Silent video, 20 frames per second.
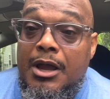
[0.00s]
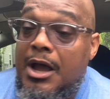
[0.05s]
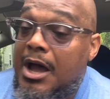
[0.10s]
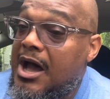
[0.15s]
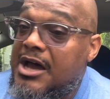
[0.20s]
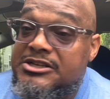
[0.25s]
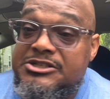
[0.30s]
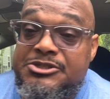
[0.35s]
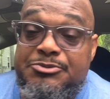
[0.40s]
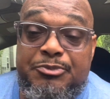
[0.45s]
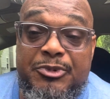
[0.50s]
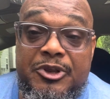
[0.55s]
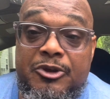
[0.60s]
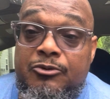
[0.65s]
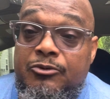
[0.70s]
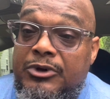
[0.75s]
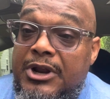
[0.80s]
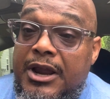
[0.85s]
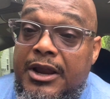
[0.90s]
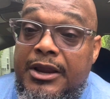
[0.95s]
I speak
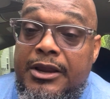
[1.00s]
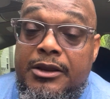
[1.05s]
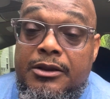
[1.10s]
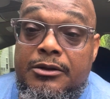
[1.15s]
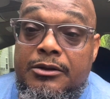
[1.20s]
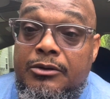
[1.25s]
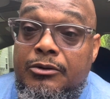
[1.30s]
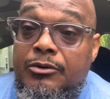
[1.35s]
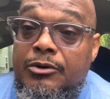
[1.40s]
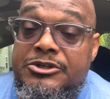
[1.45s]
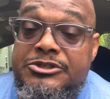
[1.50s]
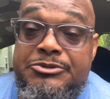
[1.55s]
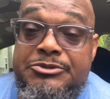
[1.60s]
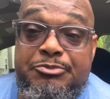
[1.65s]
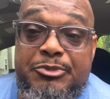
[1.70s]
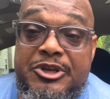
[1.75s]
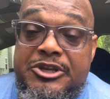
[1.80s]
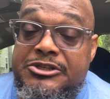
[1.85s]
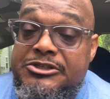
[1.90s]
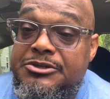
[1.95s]
what I hear the Lord
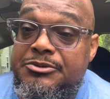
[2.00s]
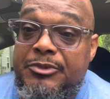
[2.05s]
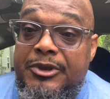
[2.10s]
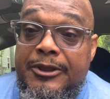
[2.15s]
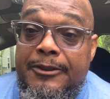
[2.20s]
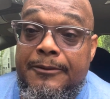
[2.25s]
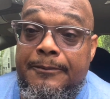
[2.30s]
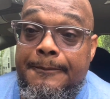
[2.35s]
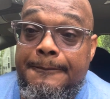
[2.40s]
speak to me.